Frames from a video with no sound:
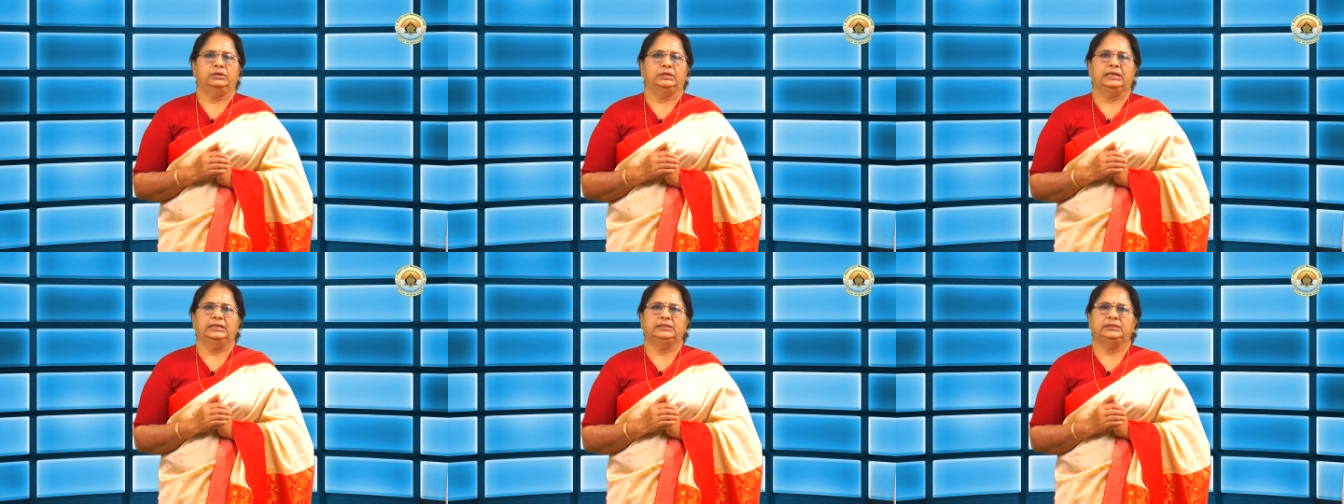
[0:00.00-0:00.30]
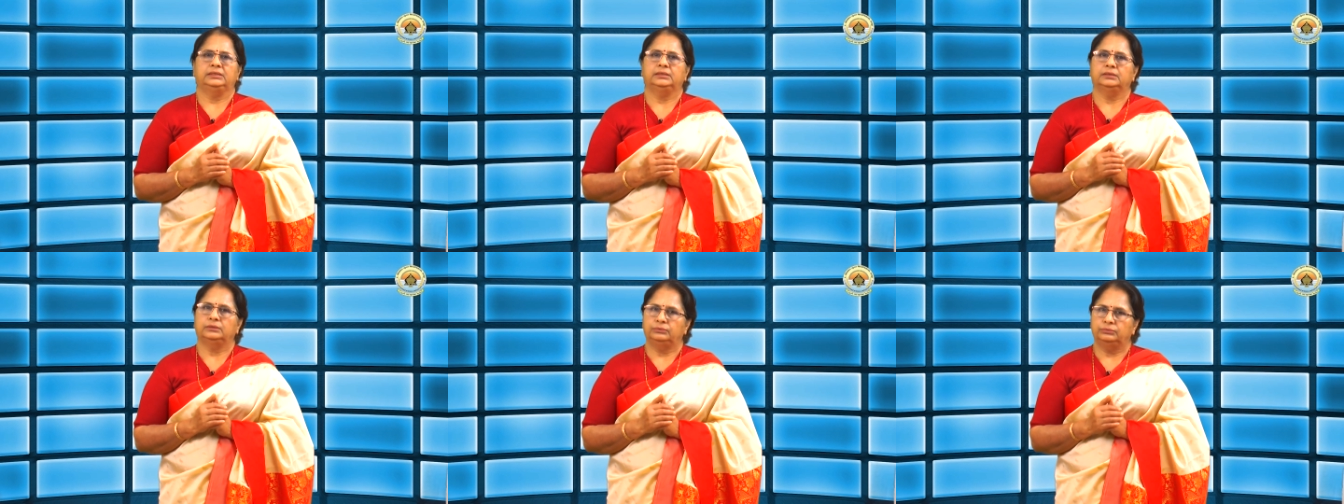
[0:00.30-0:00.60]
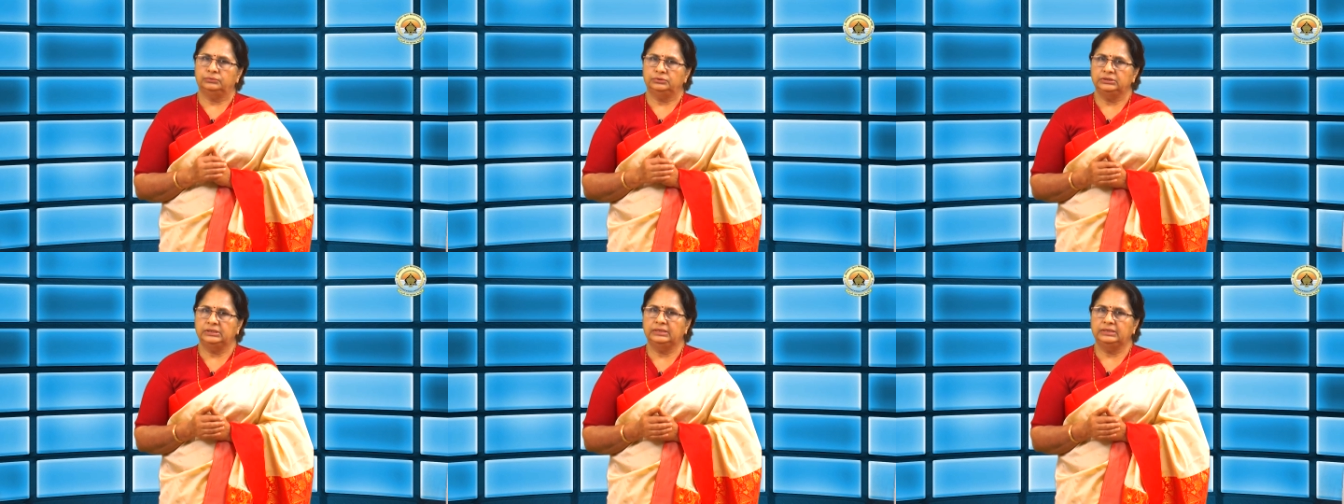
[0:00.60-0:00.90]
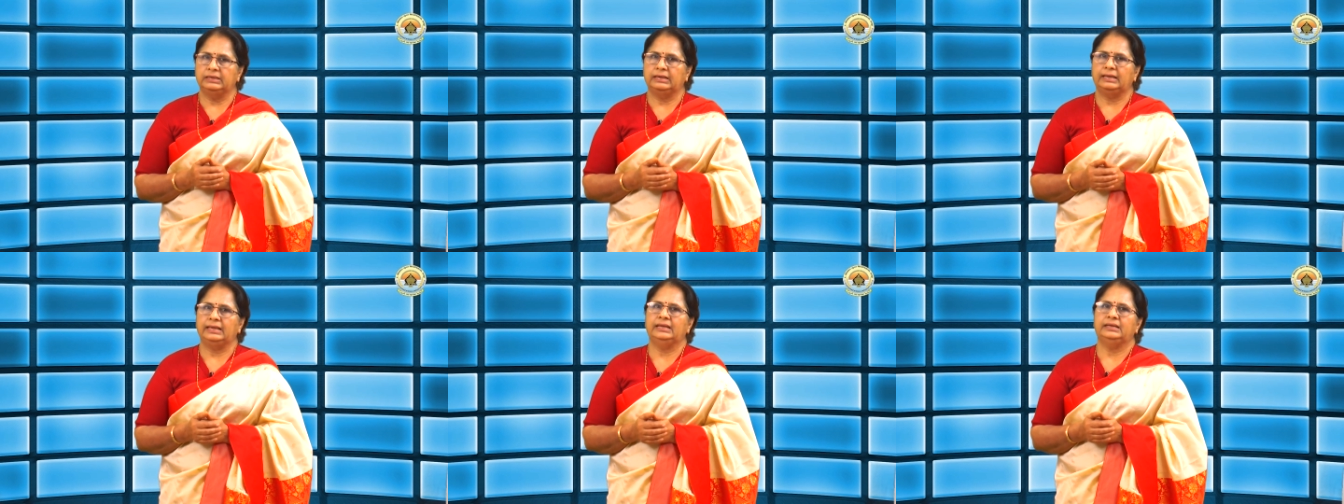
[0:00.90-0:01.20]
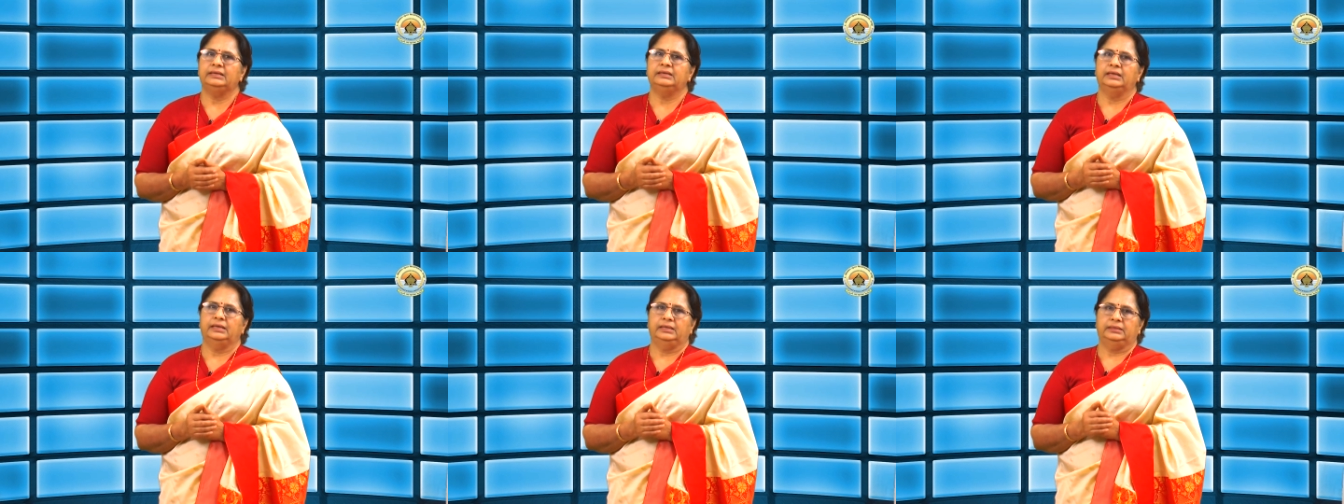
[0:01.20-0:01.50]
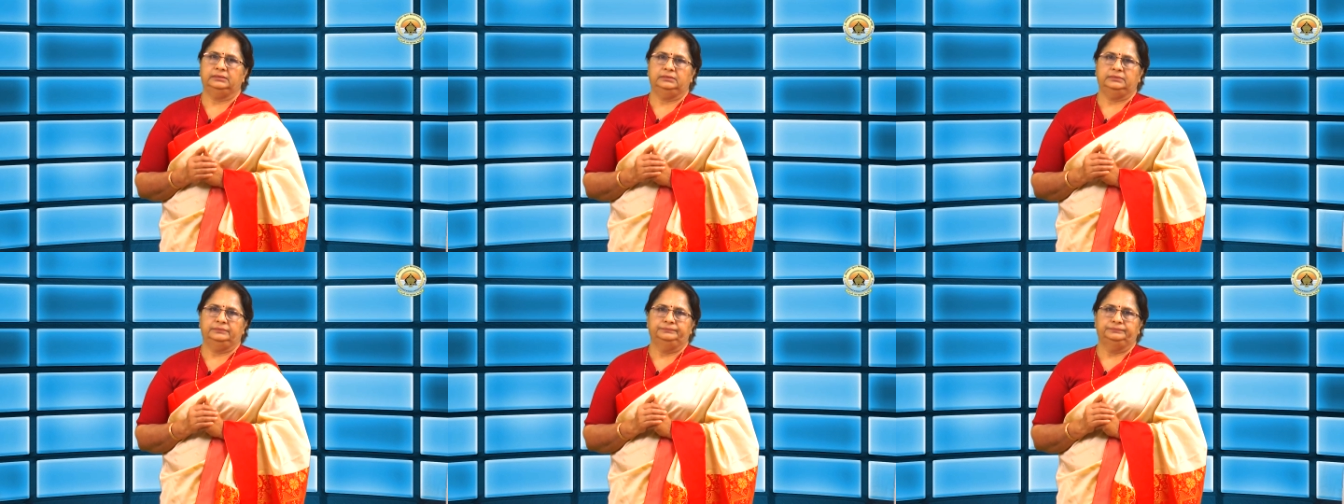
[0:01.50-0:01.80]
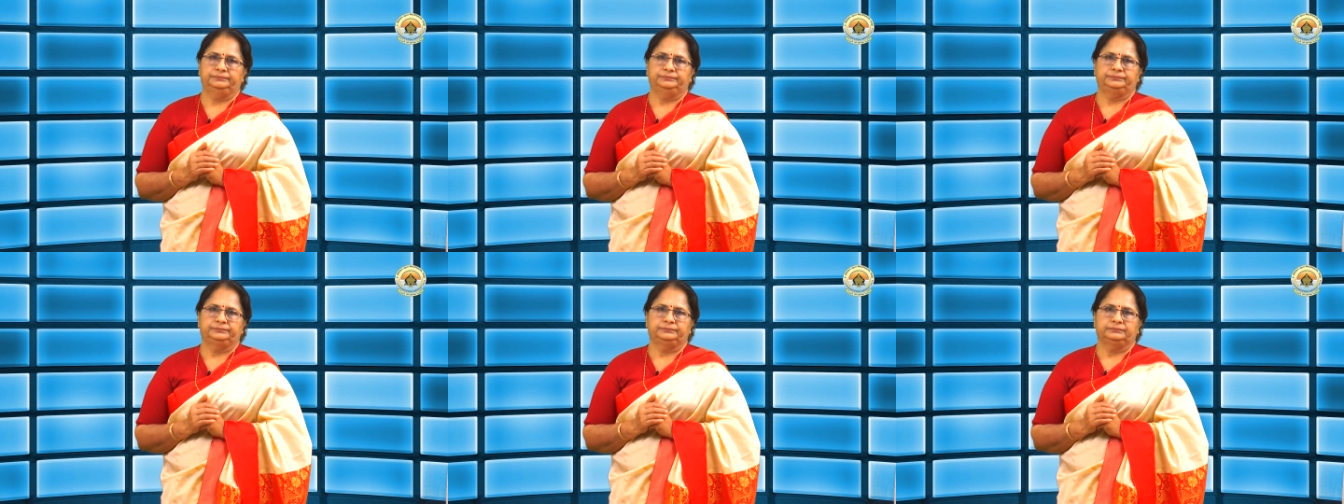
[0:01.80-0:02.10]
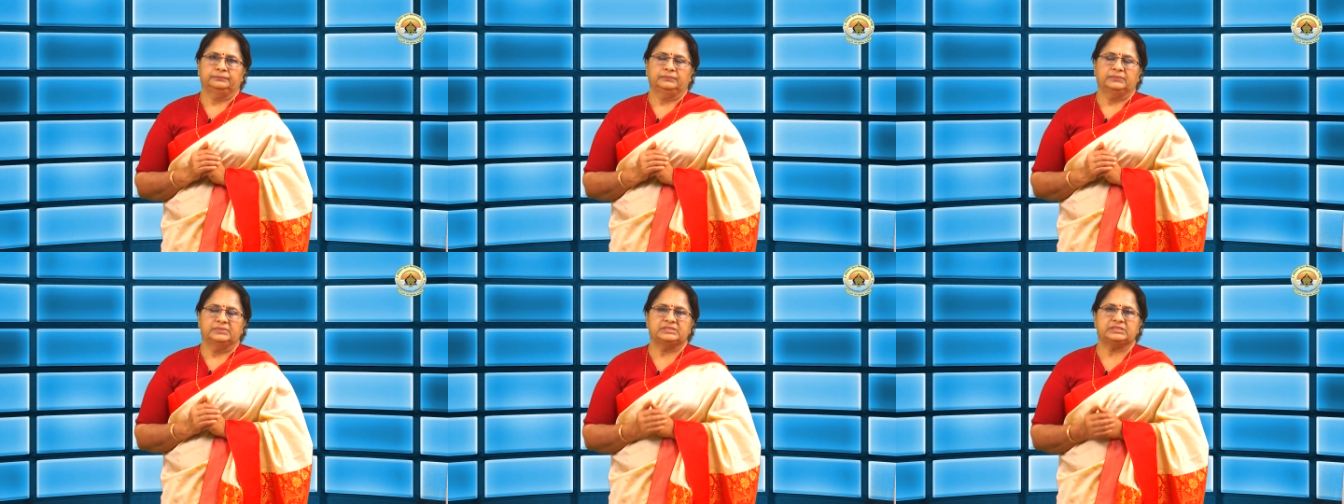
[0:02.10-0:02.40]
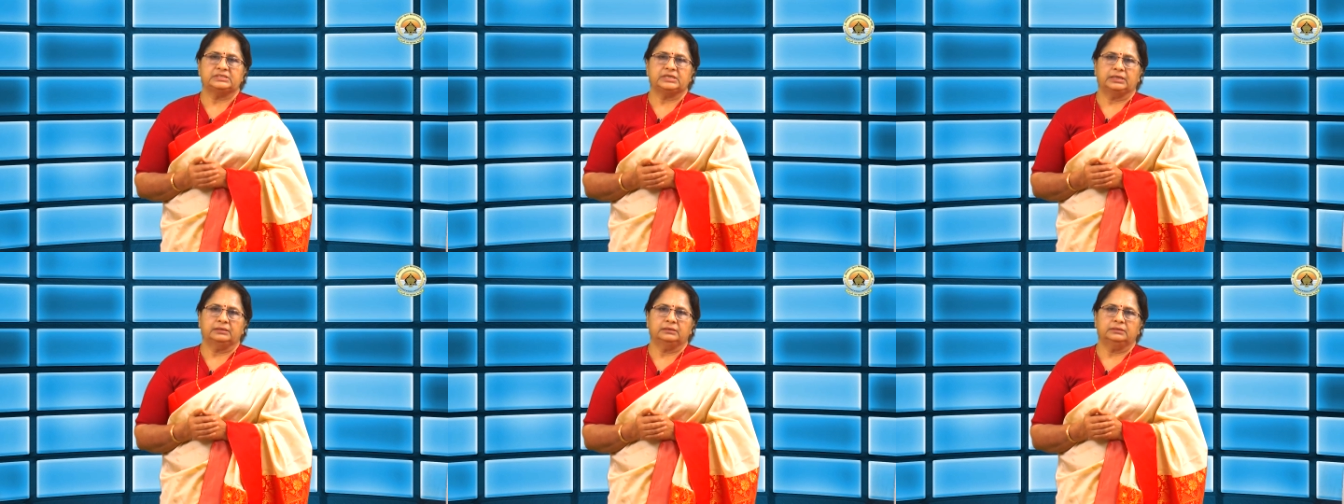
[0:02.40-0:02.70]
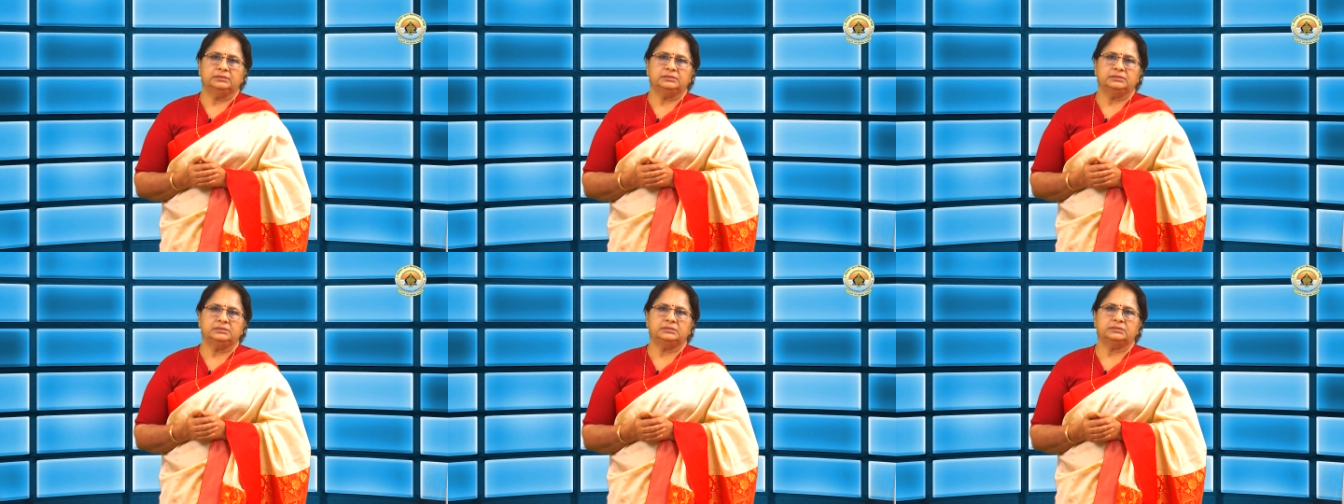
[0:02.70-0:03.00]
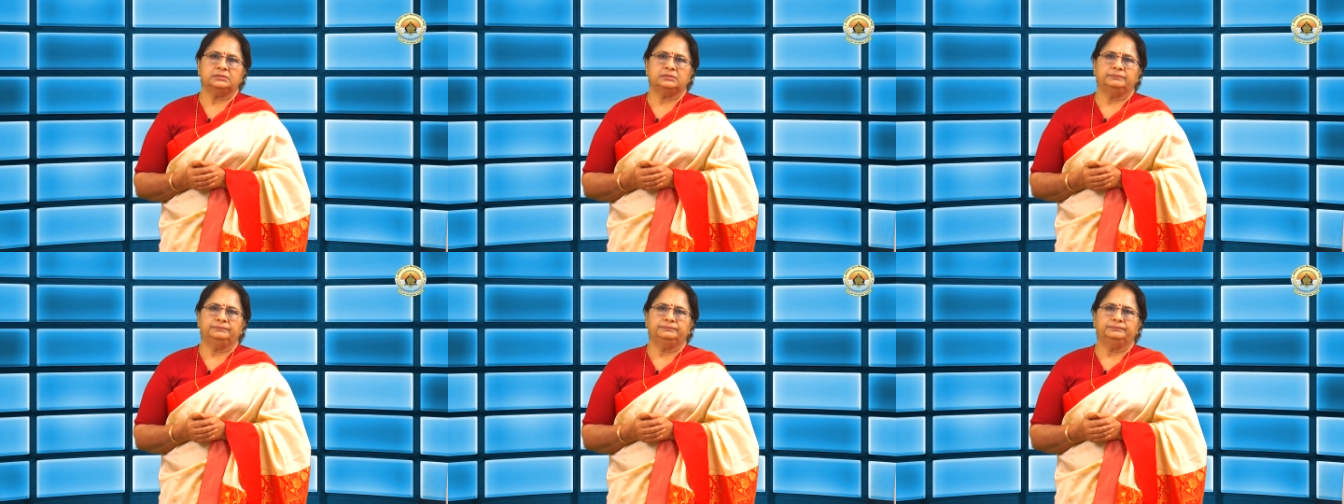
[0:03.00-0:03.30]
getting a good grade and stickers.